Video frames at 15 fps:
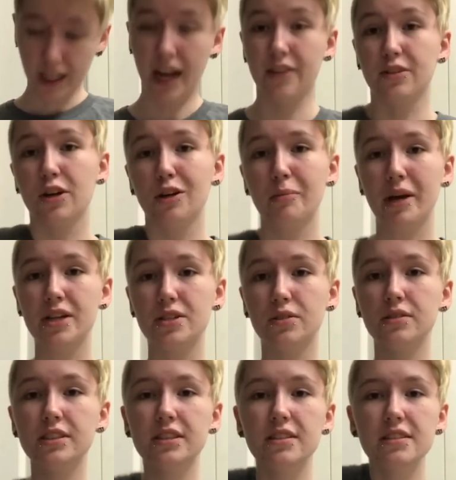I roll my
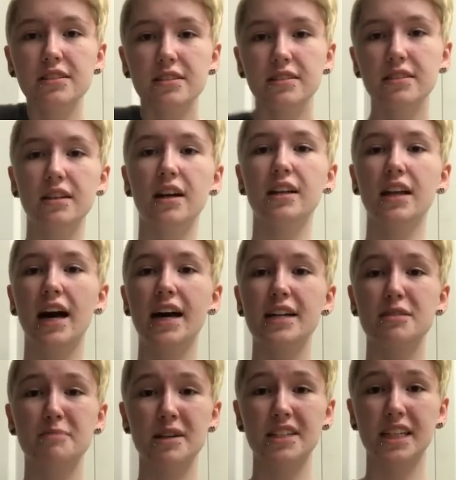shoulders a lot,
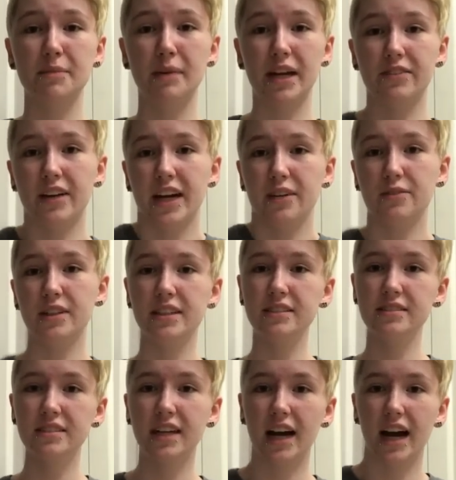especially my right
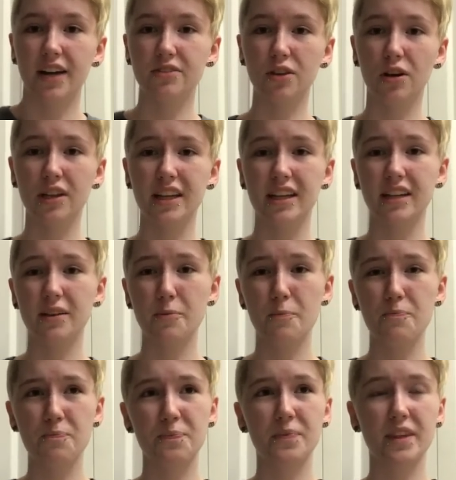one. I roll it,
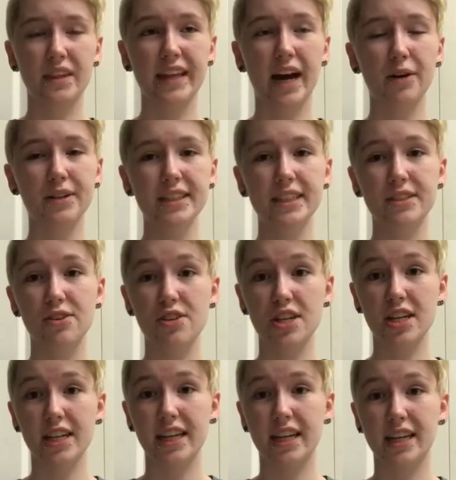that one is
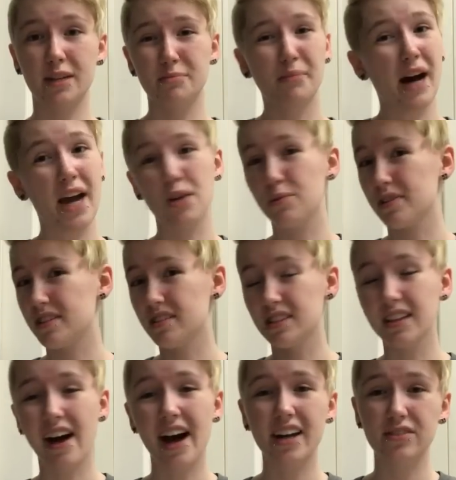usually combined with a
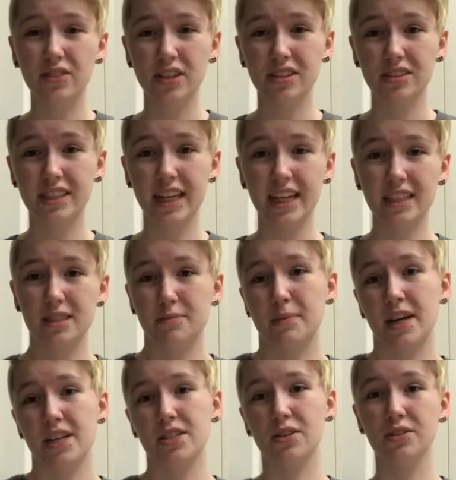lot of other tics.
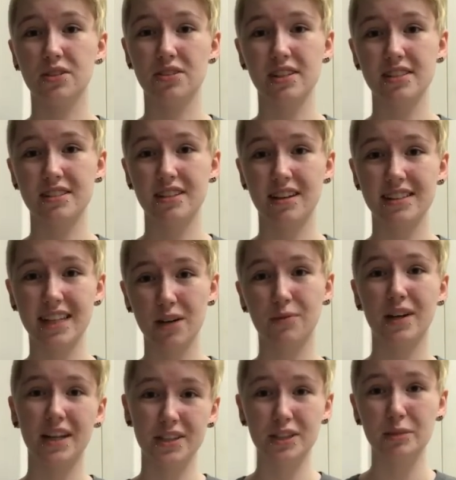My shoulder just does that
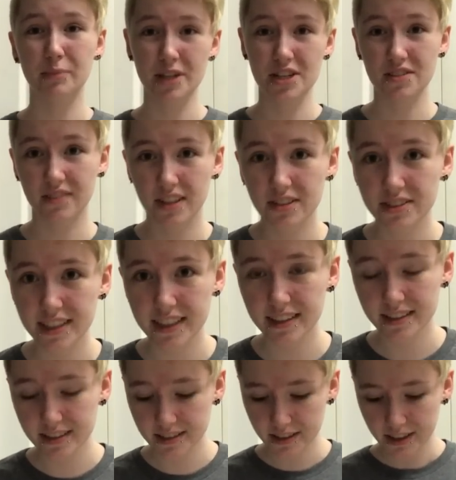when I do a bunch of other
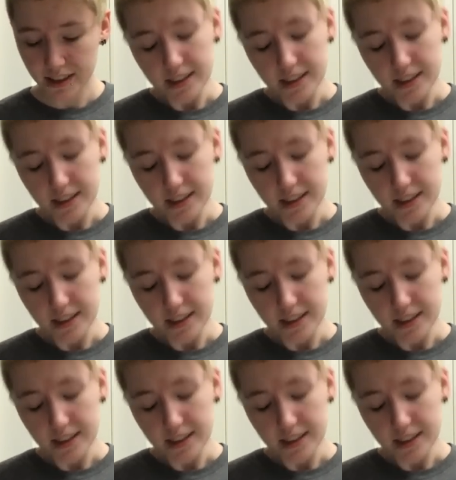tics.